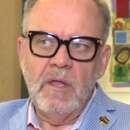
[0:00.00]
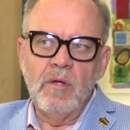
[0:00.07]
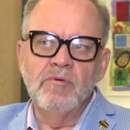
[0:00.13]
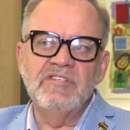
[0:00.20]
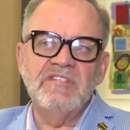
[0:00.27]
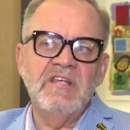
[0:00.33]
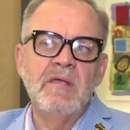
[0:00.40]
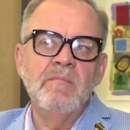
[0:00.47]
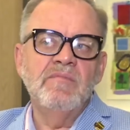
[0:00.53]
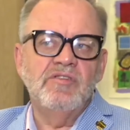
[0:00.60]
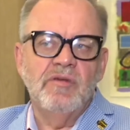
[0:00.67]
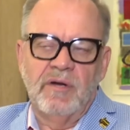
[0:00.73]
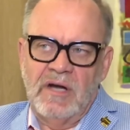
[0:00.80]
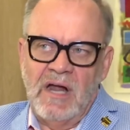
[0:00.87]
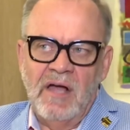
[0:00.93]
who seem
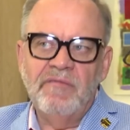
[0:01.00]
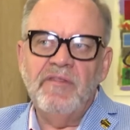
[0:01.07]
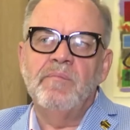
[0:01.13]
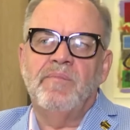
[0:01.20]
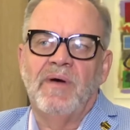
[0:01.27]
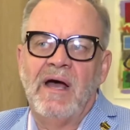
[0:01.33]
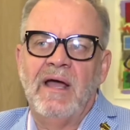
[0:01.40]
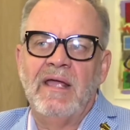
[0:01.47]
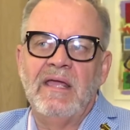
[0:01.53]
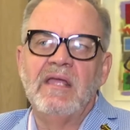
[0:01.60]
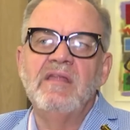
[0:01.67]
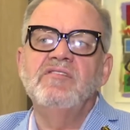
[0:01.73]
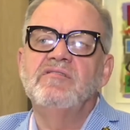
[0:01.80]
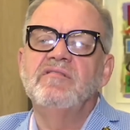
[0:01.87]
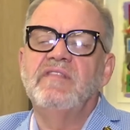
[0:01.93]
to rather buy
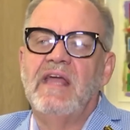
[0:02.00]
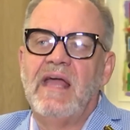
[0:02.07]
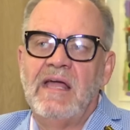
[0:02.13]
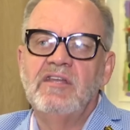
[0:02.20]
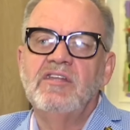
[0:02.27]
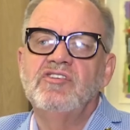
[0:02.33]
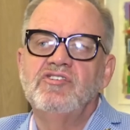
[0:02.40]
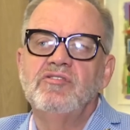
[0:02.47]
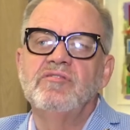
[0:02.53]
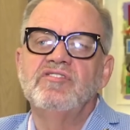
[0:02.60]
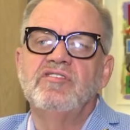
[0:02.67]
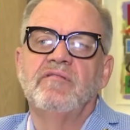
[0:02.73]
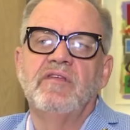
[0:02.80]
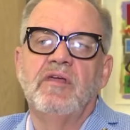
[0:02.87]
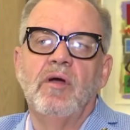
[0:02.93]
into the
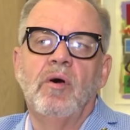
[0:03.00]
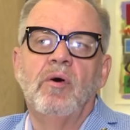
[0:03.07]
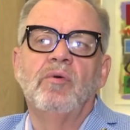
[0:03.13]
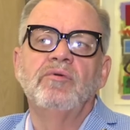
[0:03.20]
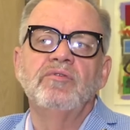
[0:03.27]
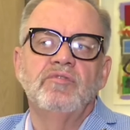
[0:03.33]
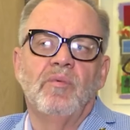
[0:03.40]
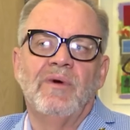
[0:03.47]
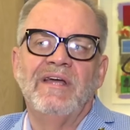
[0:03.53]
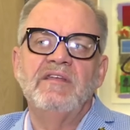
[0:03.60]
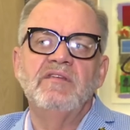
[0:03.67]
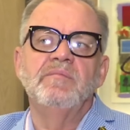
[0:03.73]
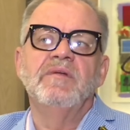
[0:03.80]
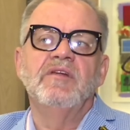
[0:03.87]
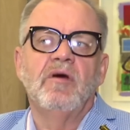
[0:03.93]
attitudes of the old
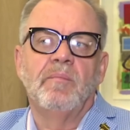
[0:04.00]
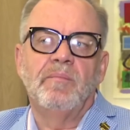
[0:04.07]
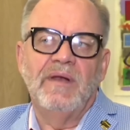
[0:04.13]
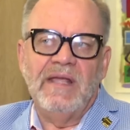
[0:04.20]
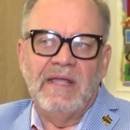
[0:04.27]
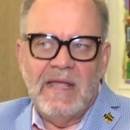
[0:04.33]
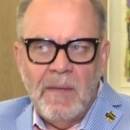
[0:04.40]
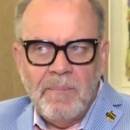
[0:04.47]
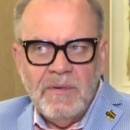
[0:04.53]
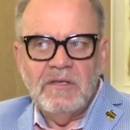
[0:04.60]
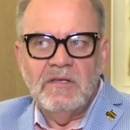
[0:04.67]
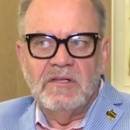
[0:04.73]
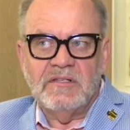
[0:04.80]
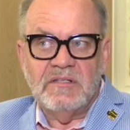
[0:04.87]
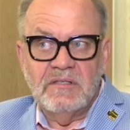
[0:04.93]
white monopoly
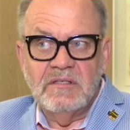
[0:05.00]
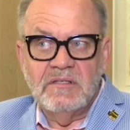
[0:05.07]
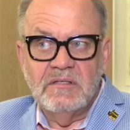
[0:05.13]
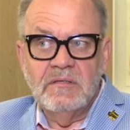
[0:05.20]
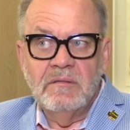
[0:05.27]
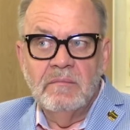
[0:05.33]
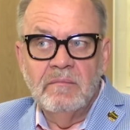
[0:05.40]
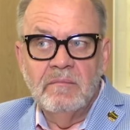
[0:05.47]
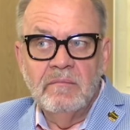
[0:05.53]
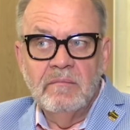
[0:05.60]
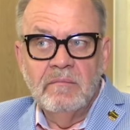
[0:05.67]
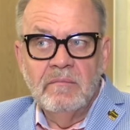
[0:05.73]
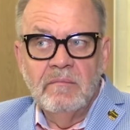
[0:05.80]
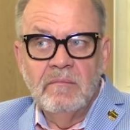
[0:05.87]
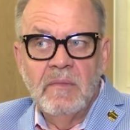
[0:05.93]
capitalists
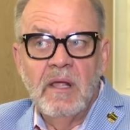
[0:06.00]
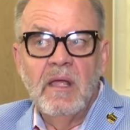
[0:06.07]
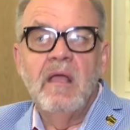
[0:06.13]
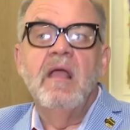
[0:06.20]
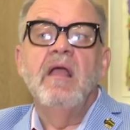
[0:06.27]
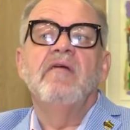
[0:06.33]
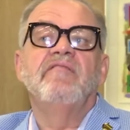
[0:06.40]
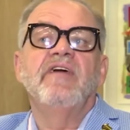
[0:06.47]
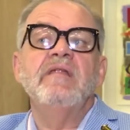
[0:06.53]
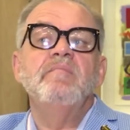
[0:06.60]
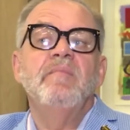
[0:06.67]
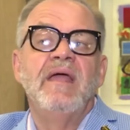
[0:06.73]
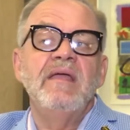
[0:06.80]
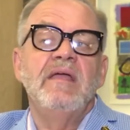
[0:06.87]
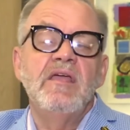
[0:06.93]
than
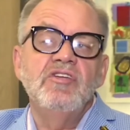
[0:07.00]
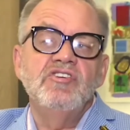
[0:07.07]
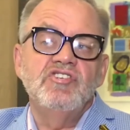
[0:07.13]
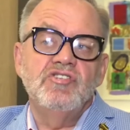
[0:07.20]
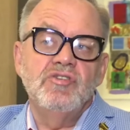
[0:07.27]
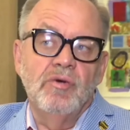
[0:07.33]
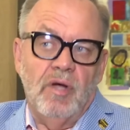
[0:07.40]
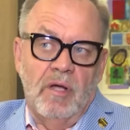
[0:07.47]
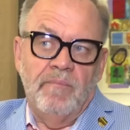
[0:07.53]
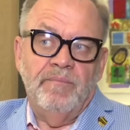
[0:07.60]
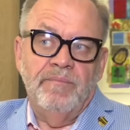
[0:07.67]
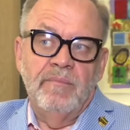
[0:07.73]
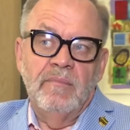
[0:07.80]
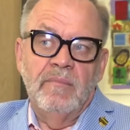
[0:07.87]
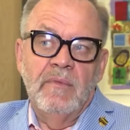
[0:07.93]
making sure
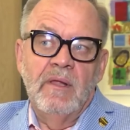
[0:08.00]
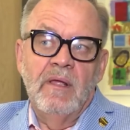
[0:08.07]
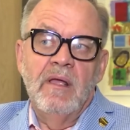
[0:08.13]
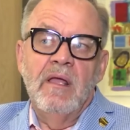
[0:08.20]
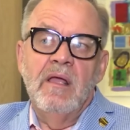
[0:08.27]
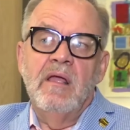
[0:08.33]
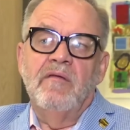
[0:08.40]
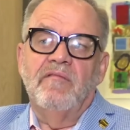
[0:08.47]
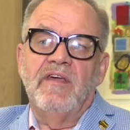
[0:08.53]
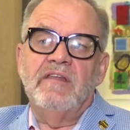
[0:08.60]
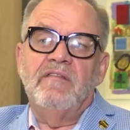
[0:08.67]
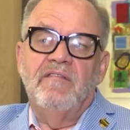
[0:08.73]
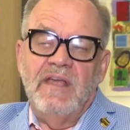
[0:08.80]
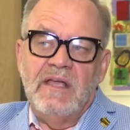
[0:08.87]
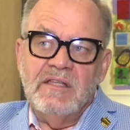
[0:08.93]

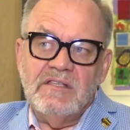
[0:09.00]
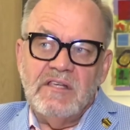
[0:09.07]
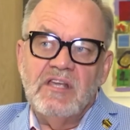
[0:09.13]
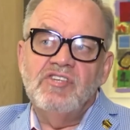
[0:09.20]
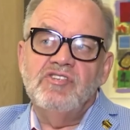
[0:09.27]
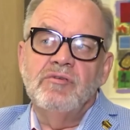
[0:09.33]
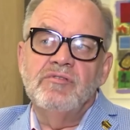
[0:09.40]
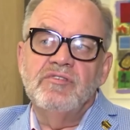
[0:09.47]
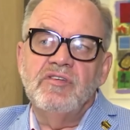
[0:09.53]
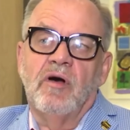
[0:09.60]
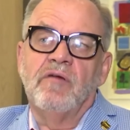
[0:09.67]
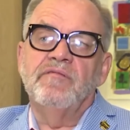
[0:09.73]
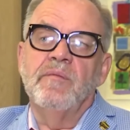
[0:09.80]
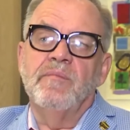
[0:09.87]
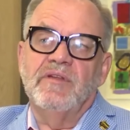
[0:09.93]
that these issues
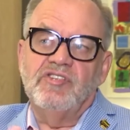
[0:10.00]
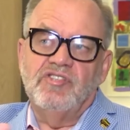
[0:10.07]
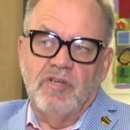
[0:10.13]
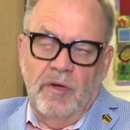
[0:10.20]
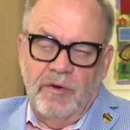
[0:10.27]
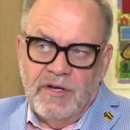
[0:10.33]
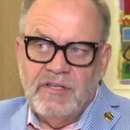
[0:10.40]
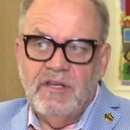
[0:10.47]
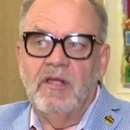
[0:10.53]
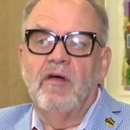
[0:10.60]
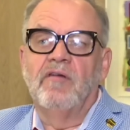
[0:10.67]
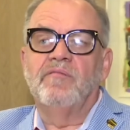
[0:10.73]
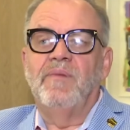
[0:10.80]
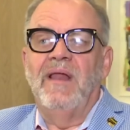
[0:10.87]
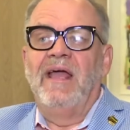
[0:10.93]
of the majority
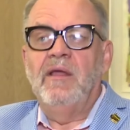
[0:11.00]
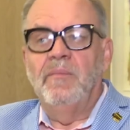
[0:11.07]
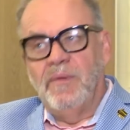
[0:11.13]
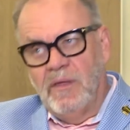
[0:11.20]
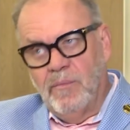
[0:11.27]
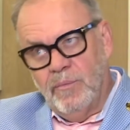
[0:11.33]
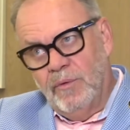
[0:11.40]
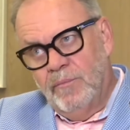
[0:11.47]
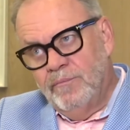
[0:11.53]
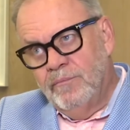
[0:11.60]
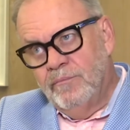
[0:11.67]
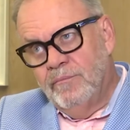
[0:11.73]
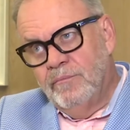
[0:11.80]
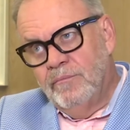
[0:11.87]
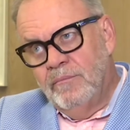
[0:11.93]
of black people
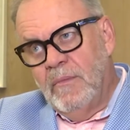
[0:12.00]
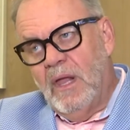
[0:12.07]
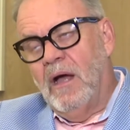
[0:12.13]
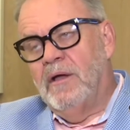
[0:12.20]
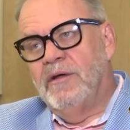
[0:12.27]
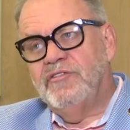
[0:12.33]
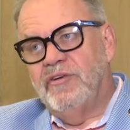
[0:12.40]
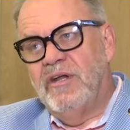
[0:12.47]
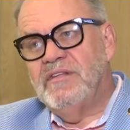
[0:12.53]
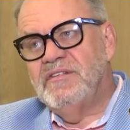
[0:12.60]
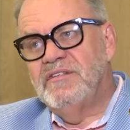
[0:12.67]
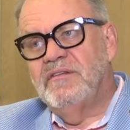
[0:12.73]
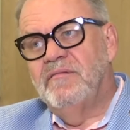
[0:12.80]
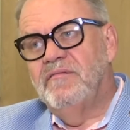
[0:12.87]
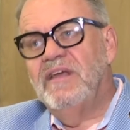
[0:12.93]
are
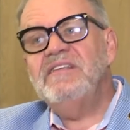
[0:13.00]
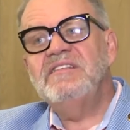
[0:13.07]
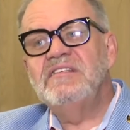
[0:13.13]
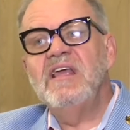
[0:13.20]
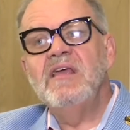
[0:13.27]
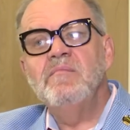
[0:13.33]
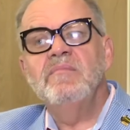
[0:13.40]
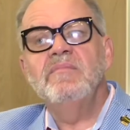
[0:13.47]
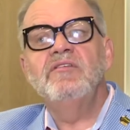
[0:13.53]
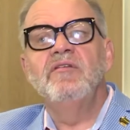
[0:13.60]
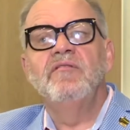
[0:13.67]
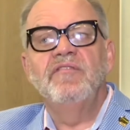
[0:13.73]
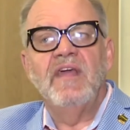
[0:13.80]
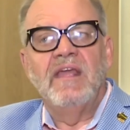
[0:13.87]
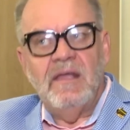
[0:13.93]
addressed. They seem to
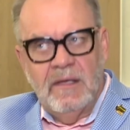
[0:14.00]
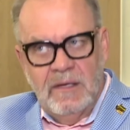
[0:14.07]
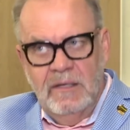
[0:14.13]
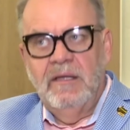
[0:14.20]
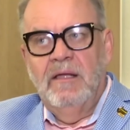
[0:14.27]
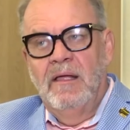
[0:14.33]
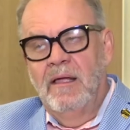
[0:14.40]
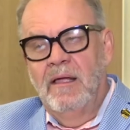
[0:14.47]
think